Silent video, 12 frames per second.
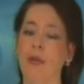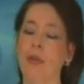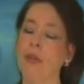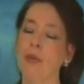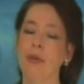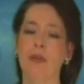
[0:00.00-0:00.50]
For a
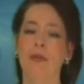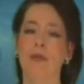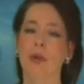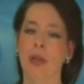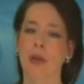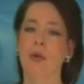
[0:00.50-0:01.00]

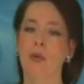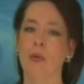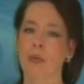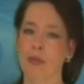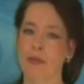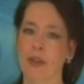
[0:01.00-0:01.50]

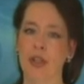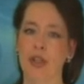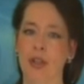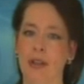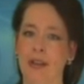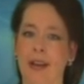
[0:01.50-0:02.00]
34-year-old
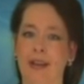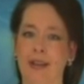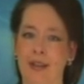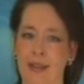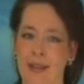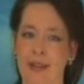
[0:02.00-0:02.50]
professional
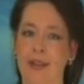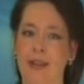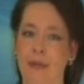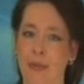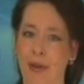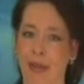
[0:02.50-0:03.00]
and a
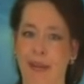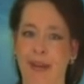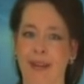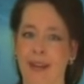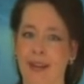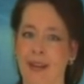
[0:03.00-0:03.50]
single
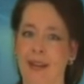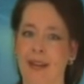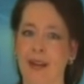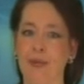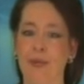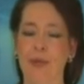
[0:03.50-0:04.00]
mother,
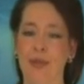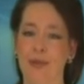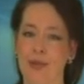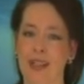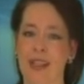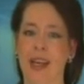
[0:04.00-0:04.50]
that was
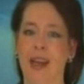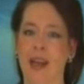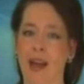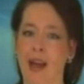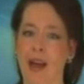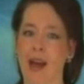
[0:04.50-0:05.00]
to
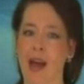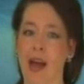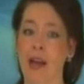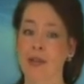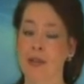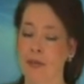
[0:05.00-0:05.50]
say,
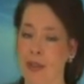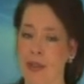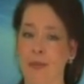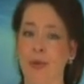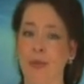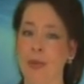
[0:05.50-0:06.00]
as of
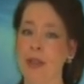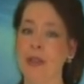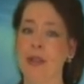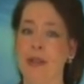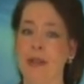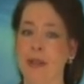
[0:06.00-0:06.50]
this
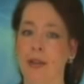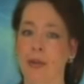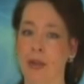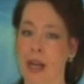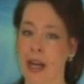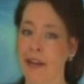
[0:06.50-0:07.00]
moment,
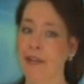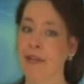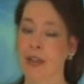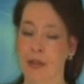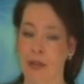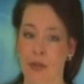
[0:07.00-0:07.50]
your
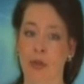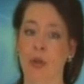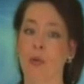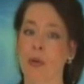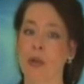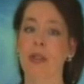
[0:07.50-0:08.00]
life as you
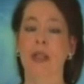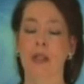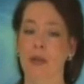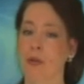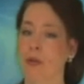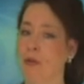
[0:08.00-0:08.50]
know it
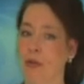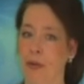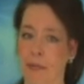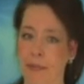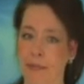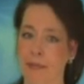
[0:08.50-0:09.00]
is
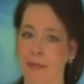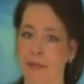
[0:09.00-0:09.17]
over.